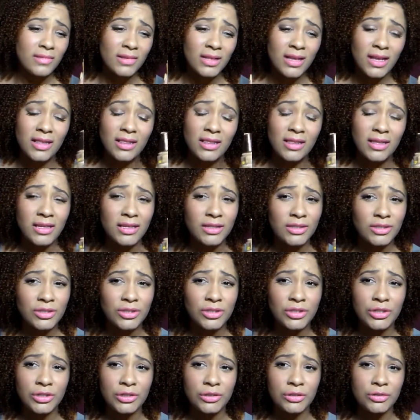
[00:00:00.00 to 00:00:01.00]
And these
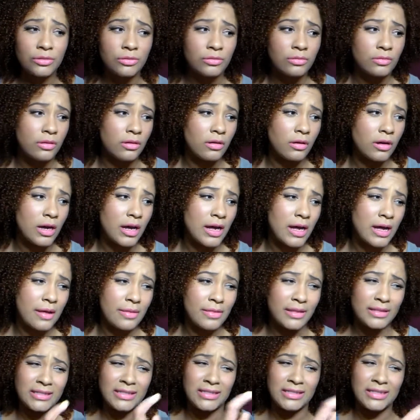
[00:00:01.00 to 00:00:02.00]
two
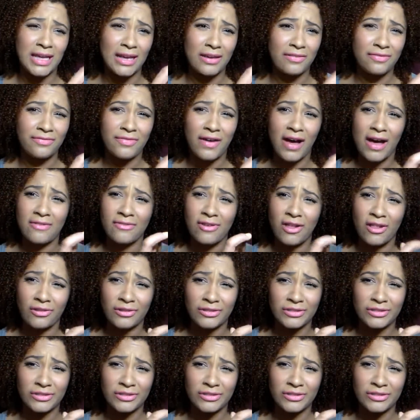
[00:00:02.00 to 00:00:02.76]
This is like $5.